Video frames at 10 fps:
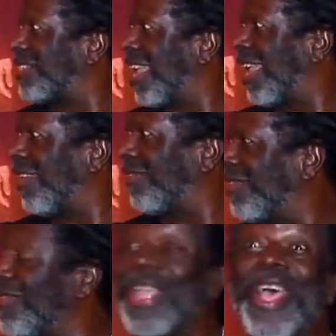saved.
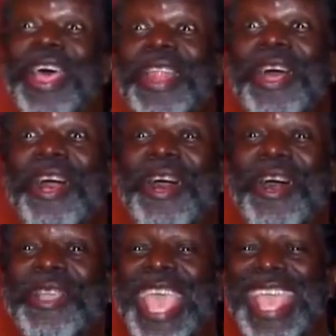
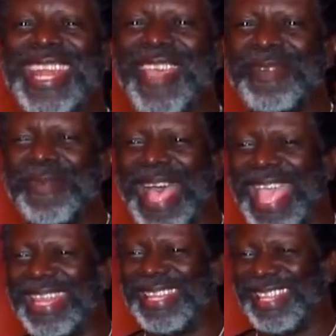Okay, never
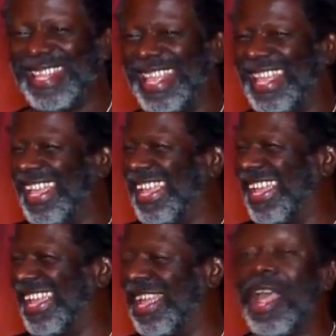
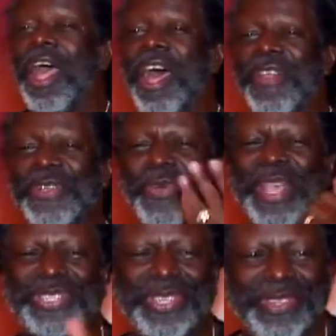mind. Other
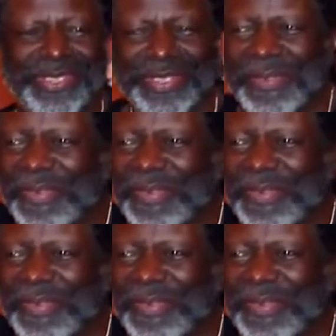questions?